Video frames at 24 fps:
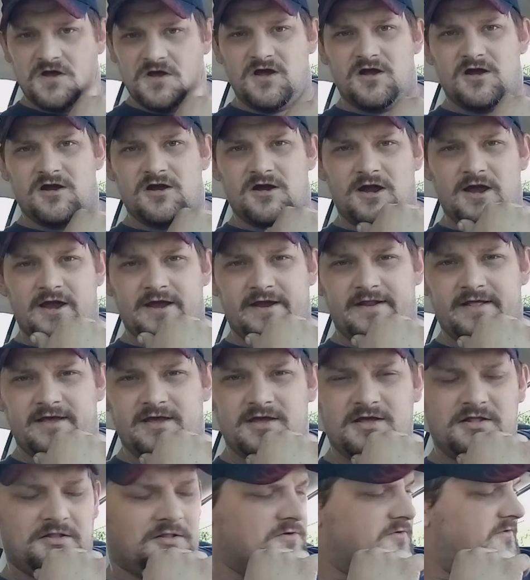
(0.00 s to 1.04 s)
Alright,
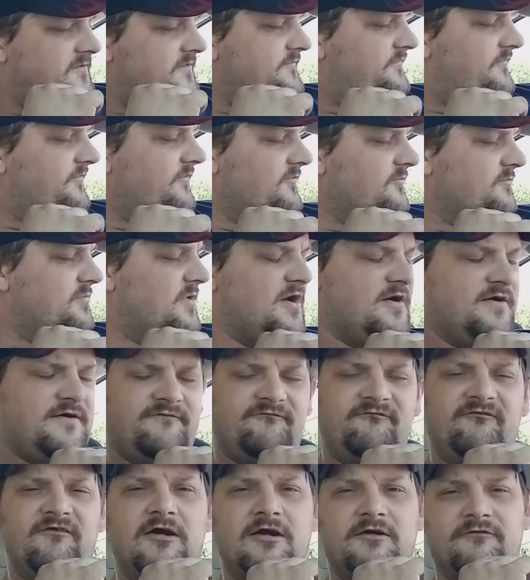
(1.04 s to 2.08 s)
hello YouTube.
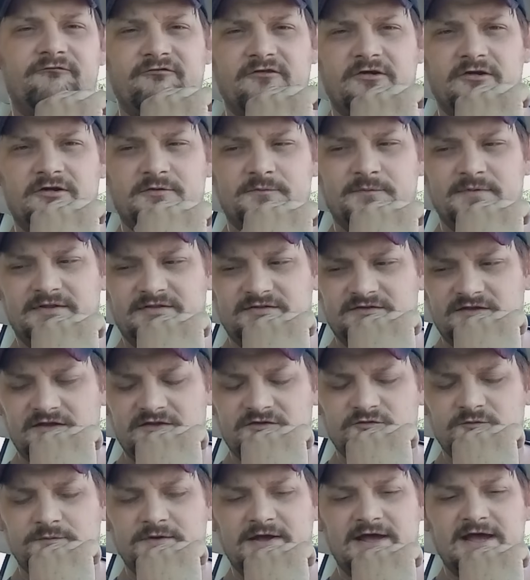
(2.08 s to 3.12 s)
Firefighter
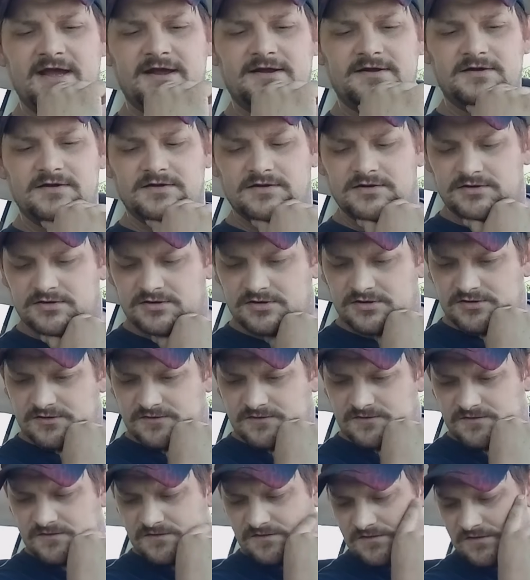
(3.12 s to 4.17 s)
McDaniel back.
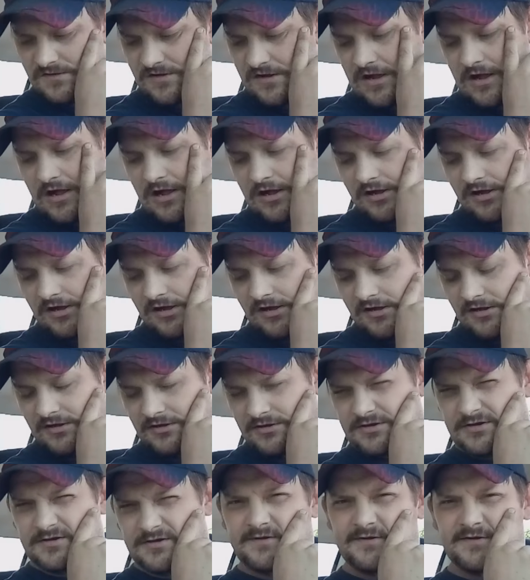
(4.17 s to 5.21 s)
Uh
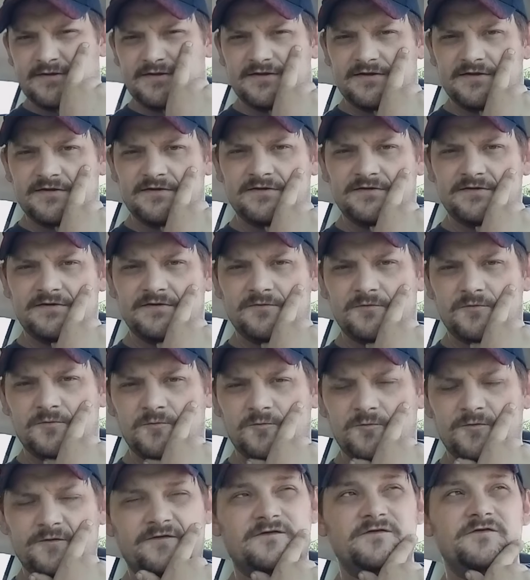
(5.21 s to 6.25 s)

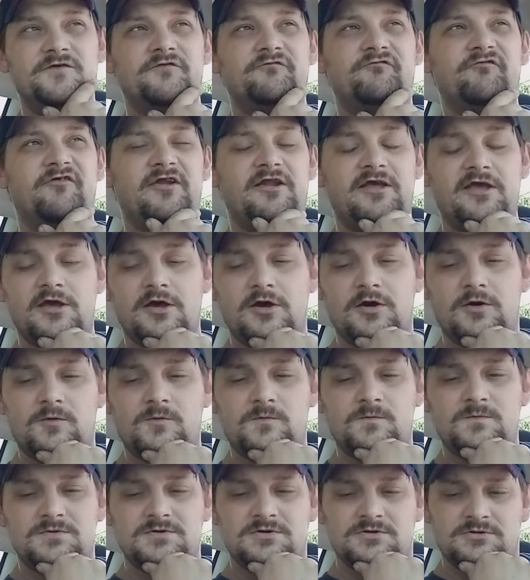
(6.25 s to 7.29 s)
with a new video.